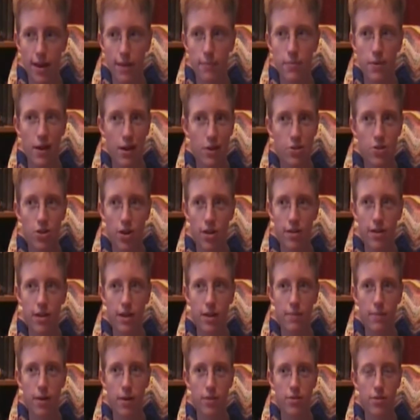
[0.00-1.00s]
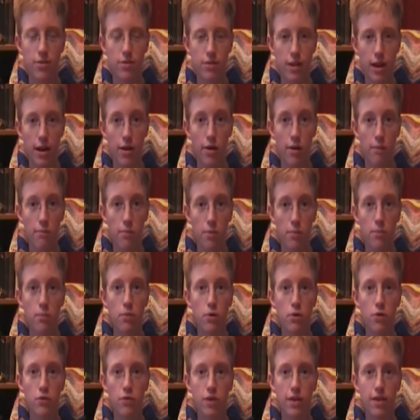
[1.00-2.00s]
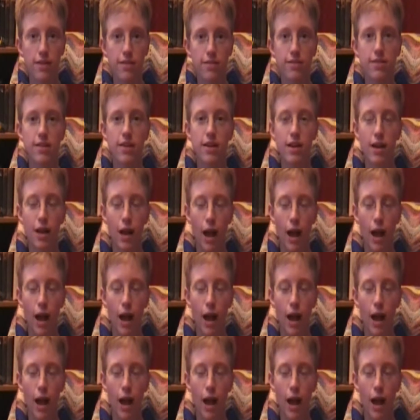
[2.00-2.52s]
I'm not talking about the terrible movies.